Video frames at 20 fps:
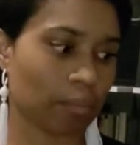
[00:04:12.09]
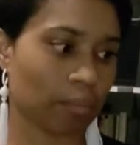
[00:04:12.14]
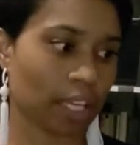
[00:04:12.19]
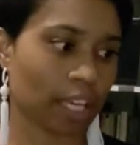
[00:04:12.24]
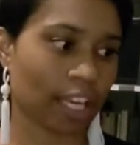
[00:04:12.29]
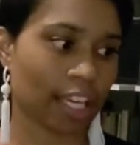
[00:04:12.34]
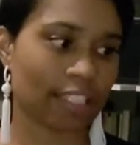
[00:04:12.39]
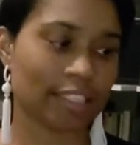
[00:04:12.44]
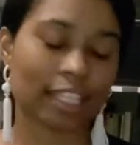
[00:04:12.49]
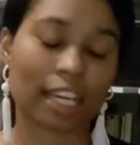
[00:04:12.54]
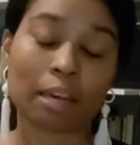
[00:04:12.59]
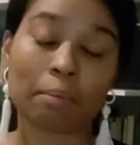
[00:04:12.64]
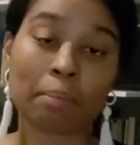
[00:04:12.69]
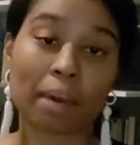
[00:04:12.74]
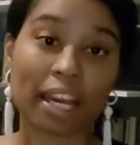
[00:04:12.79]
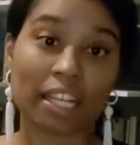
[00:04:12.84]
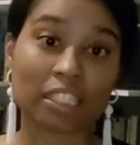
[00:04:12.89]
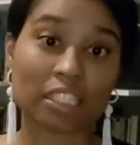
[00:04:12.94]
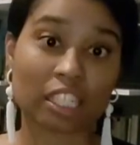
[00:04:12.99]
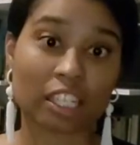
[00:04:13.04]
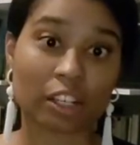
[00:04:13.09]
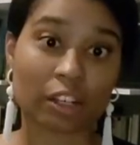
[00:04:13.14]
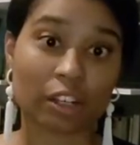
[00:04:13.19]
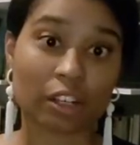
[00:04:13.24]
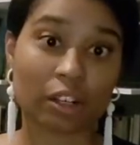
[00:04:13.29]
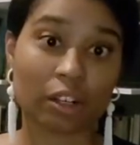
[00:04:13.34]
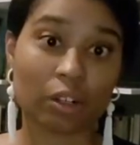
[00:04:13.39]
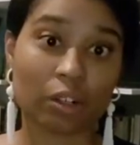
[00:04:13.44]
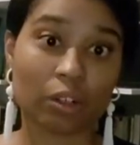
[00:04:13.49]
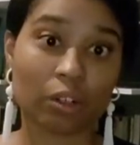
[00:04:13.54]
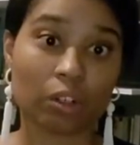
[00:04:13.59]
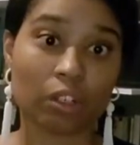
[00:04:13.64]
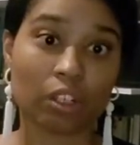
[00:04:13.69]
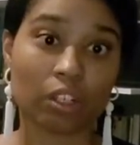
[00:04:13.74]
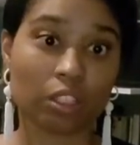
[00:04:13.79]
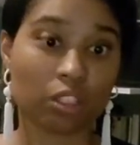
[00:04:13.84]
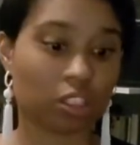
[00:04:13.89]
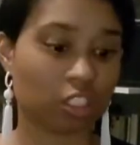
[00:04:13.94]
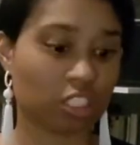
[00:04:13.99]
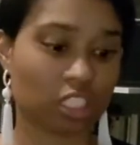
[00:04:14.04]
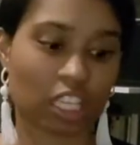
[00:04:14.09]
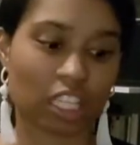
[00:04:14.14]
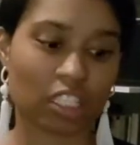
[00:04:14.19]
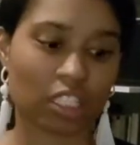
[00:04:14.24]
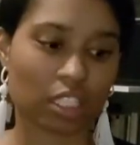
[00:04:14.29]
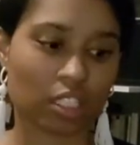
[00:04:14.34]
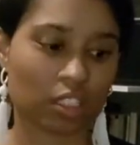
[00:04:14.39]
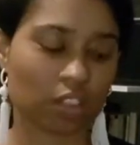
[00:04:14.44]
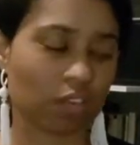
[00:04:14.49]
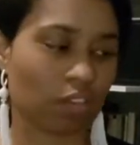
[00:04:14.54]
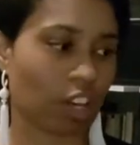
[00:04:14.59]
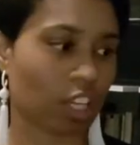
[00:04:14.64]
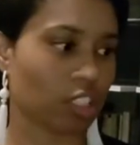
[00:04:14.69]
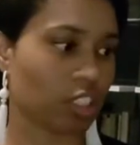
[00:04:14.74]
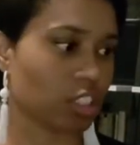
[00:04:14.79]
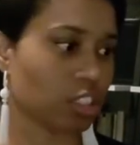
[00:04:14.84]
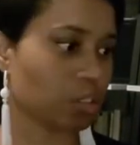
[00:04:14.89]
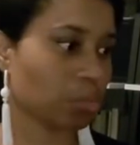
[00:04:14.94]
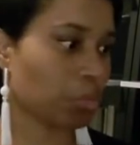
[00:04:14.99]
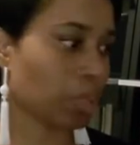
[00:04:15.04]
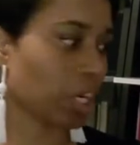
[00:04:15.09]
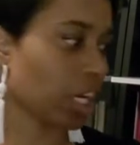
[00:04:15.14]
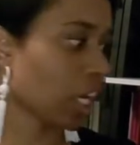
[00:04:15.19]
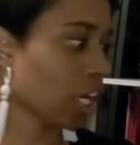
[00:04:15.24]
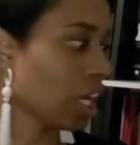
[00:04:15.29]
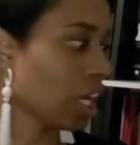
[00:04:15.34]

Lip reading: antibacterial, or it'll just say disinfectant spray.